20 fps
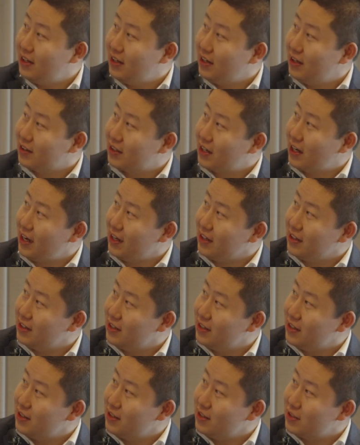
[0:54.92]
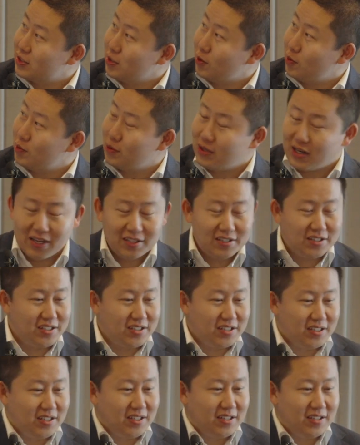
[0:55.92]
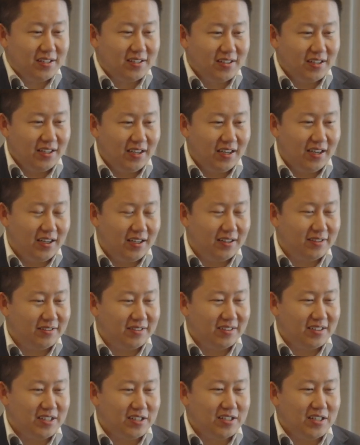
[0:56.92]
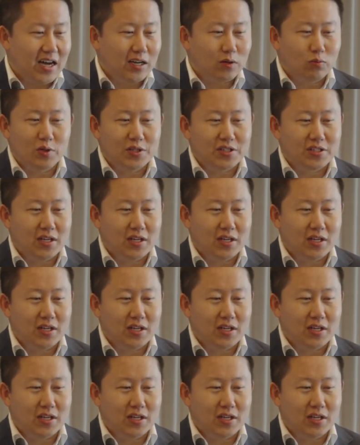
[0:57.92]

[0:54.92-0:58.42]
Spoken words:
okay, so let's start with